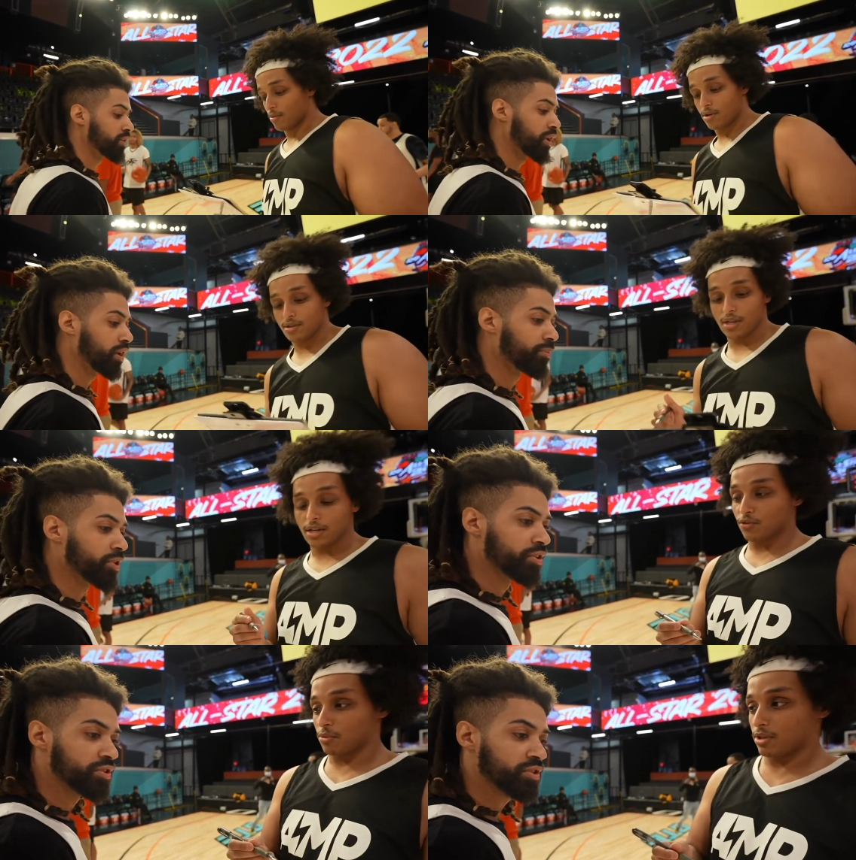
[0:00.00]
Speaker 1: that? Word.
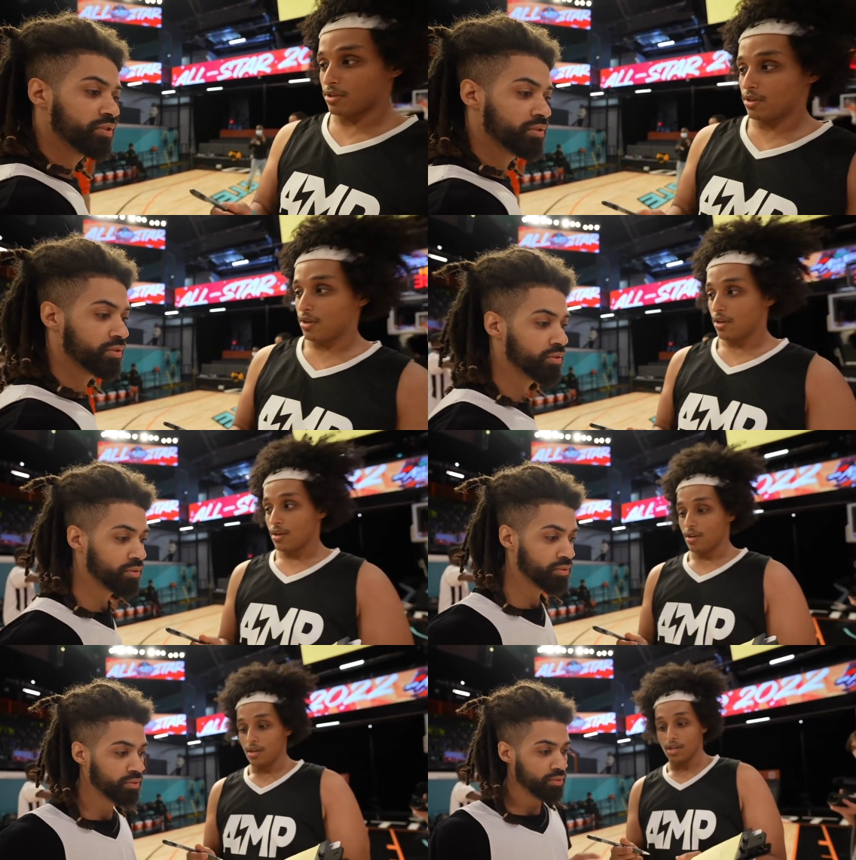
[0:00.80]
Sign this for me?
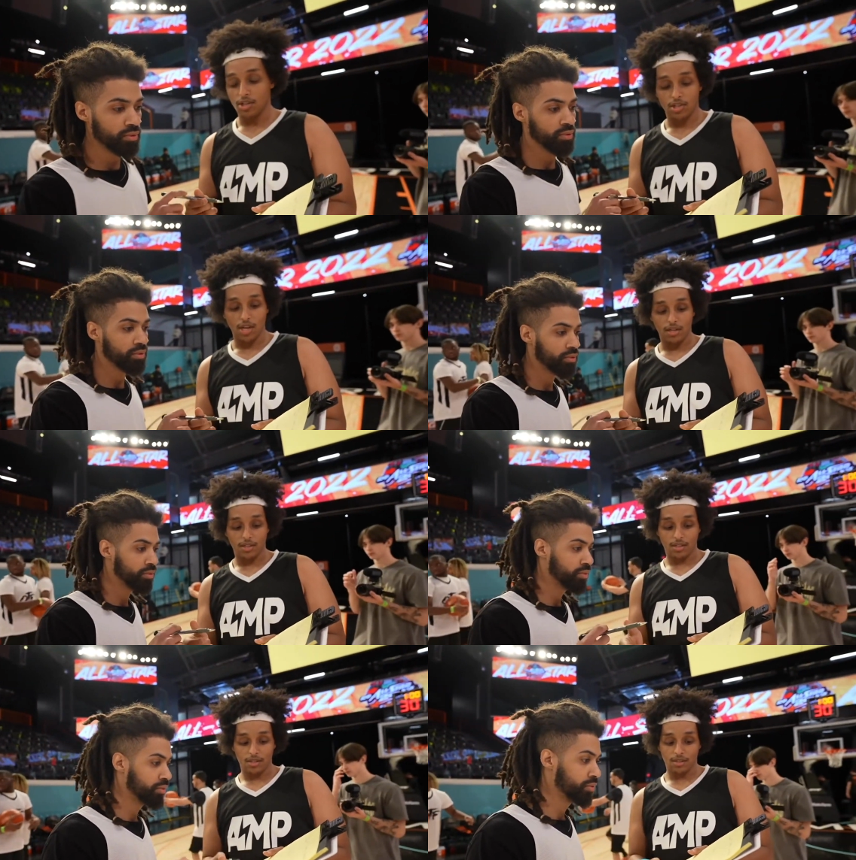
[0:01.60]
Yeah, just sign
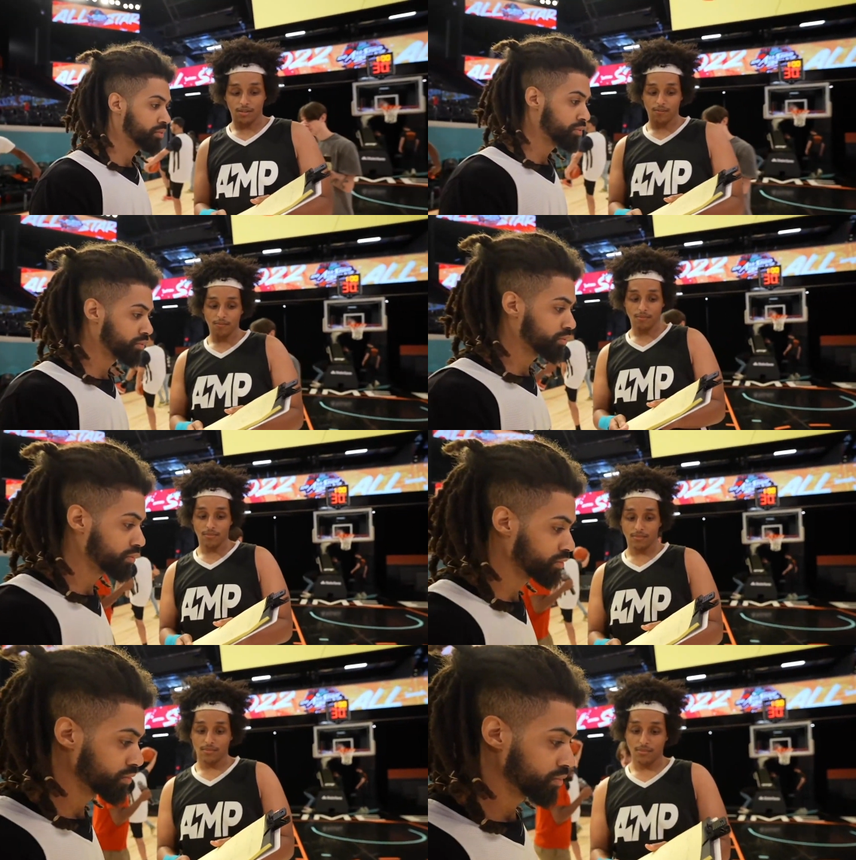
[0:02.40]
this.
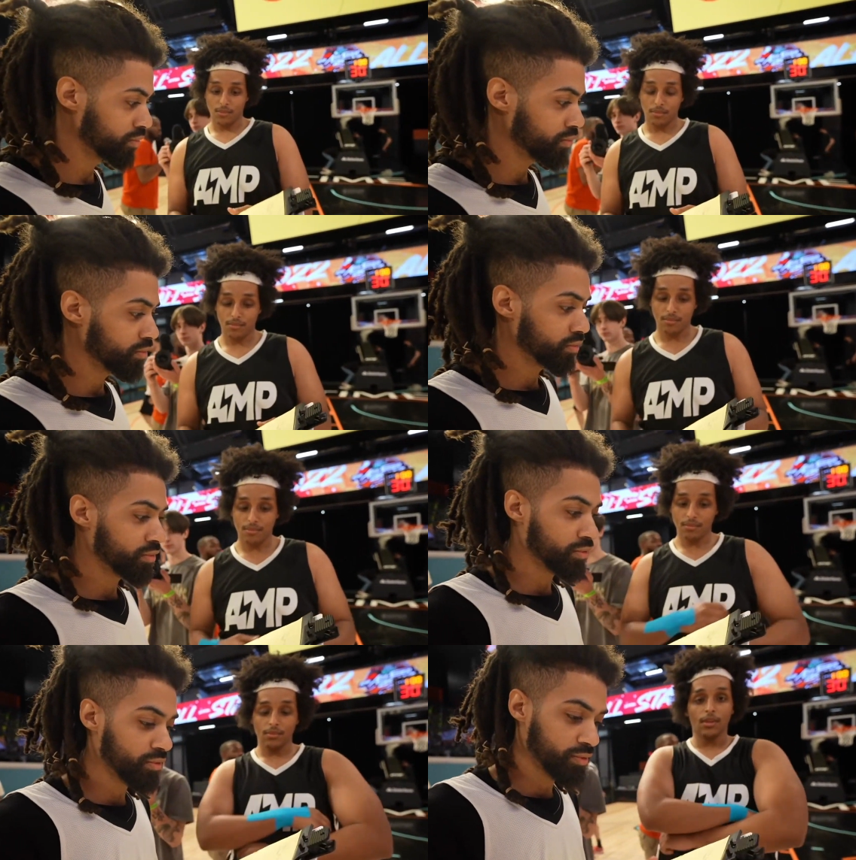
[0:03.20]

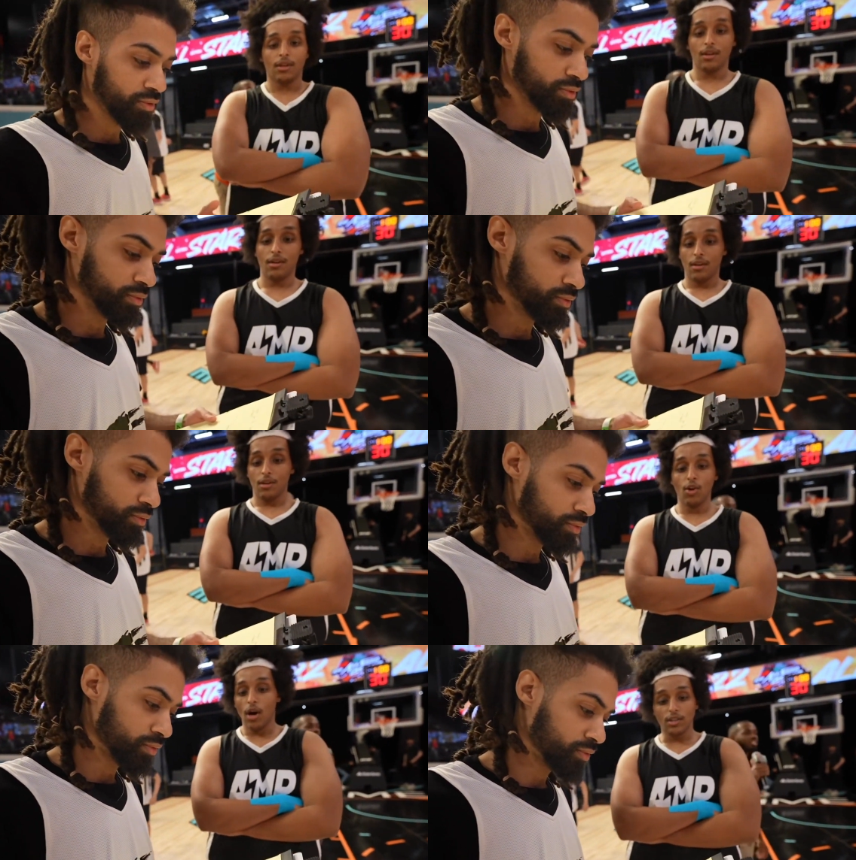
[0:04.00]
Hey,
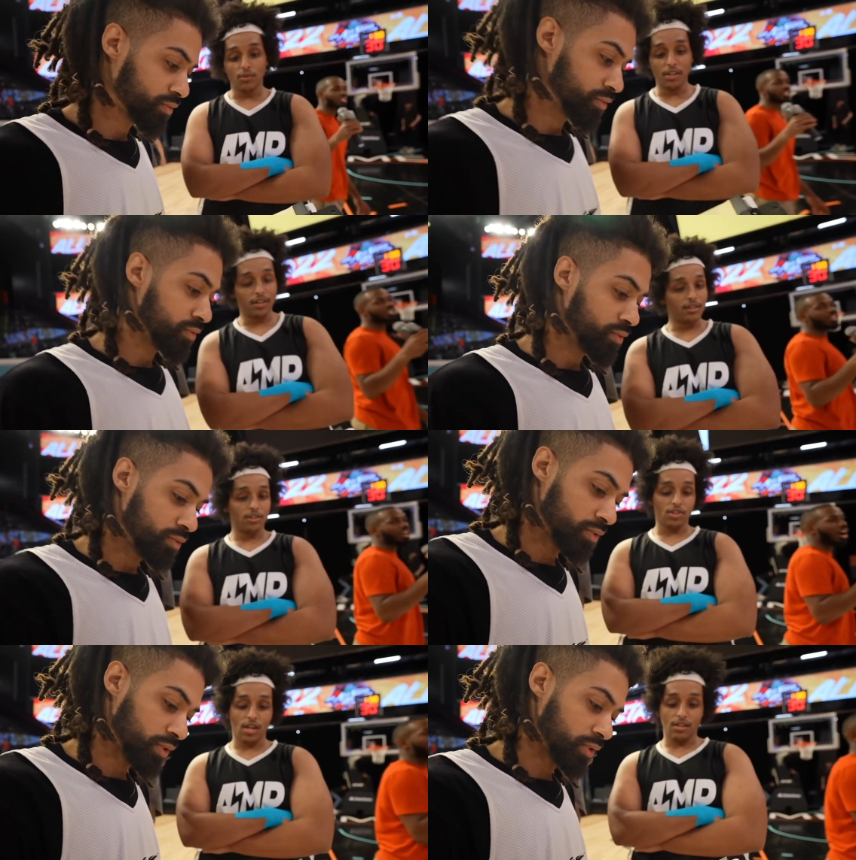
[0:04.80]
you don't have to read it.
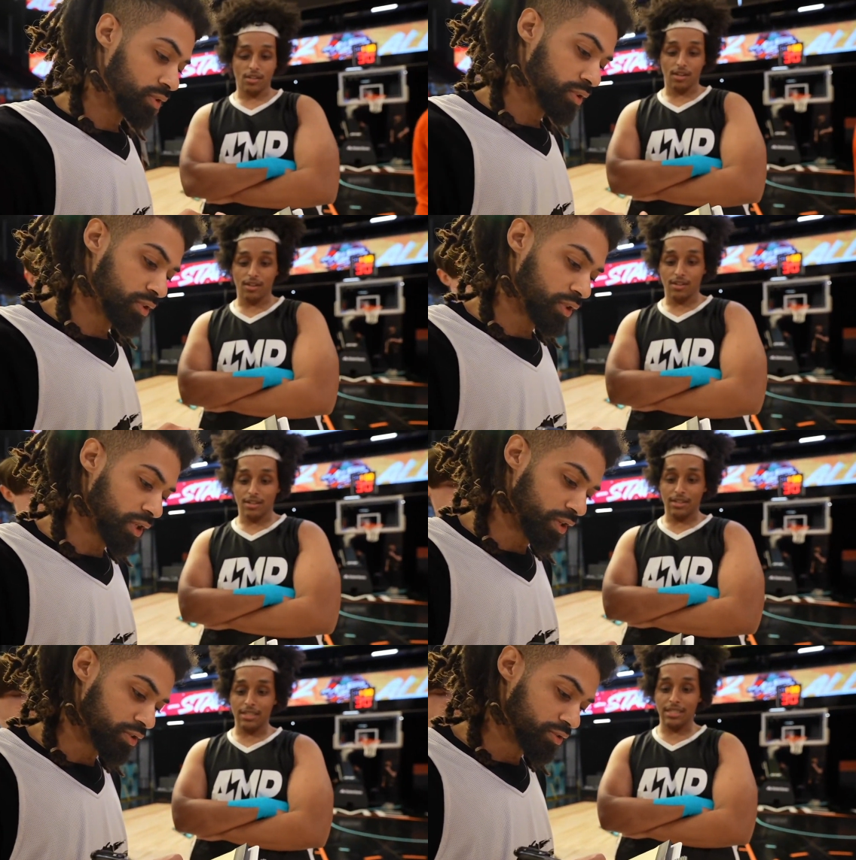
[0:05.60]
You just have to sign it. Yeah.